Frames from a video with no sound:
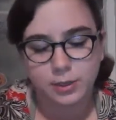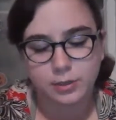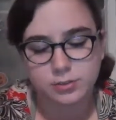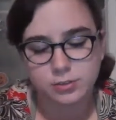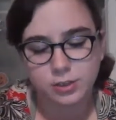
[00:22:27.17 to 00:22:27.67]

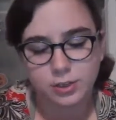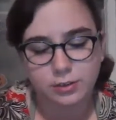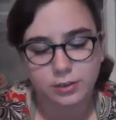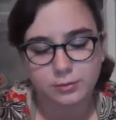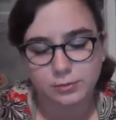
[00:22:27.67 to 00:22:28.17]
I'm not
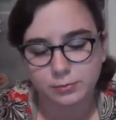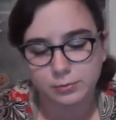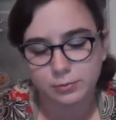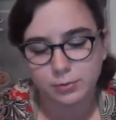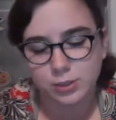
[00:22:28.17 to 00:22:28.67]
sure how that
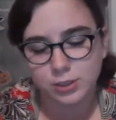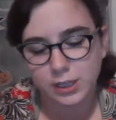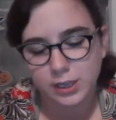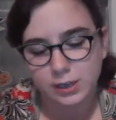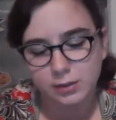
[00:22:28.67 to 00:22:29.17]
would
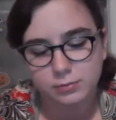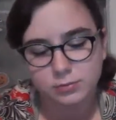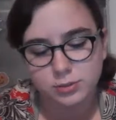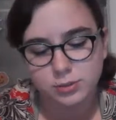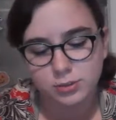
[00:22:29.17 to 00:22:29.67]
work
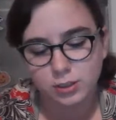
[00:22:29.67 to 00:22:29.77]
out.